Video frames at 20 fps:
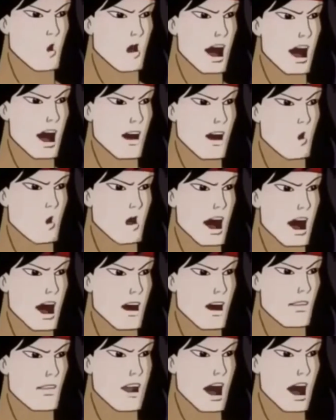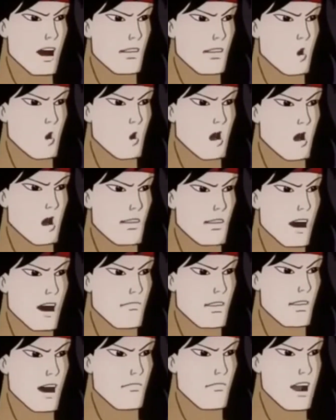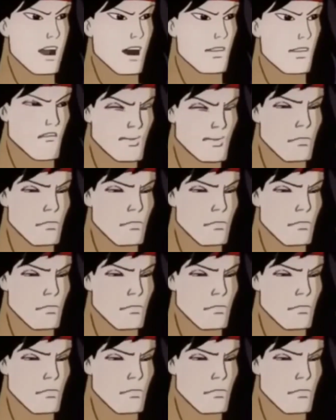why are you acting like you owe him something?